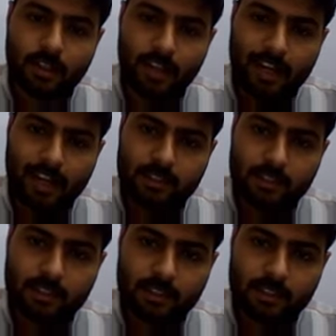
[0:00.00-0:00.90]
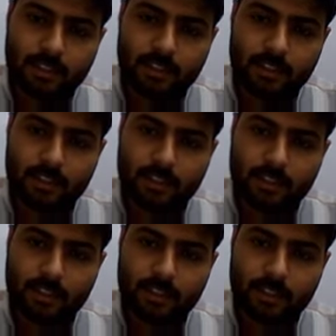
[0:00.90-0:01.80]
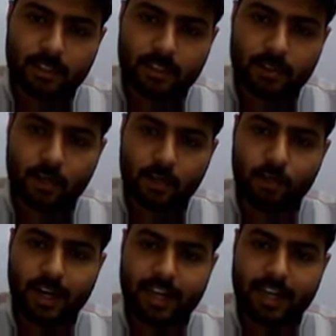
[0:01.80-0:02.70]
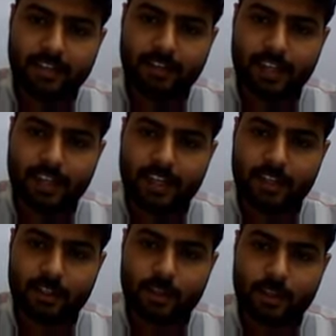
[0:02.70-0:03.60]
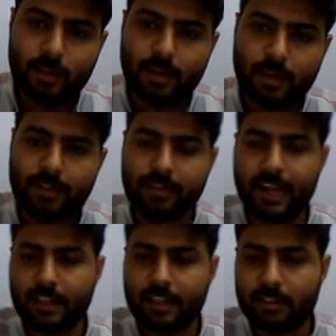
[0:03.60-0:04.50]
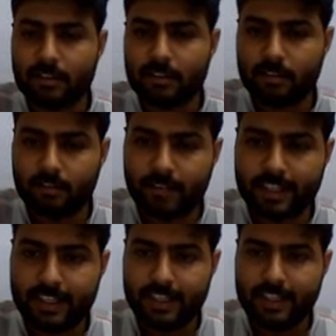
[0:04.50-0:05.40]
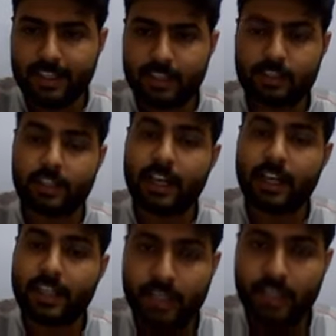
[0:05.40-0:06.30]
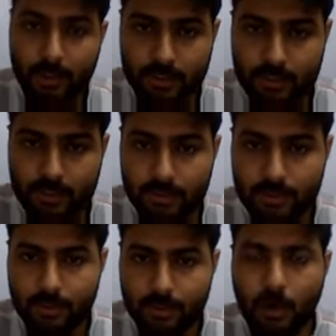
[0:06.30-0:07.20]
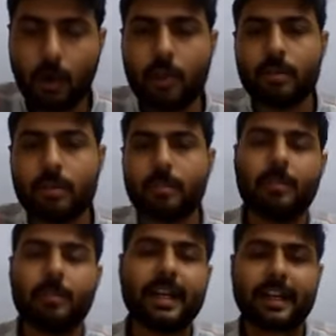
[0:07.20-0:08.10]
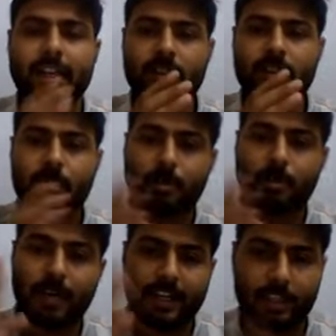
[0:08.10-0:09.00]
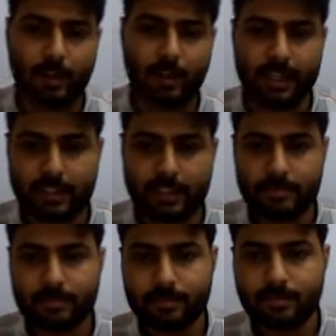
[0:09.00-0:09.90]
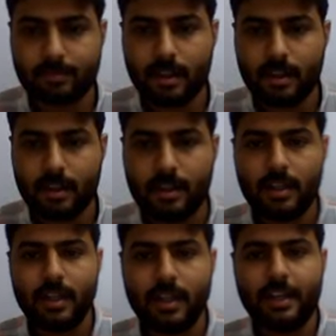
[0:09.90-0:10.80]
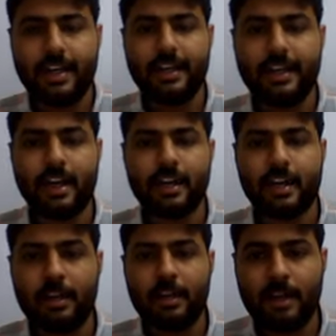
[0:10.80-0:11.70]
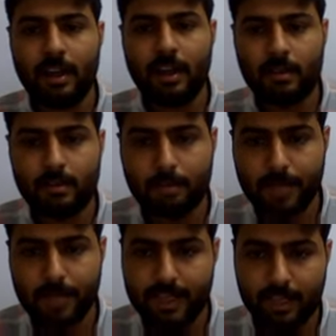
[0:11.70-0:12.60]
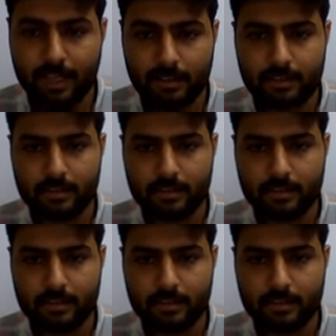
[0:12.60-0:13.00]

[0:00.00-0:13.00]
Let's do one activity to define whether it is continuous or matter is particulate. Take 100 ml beaker.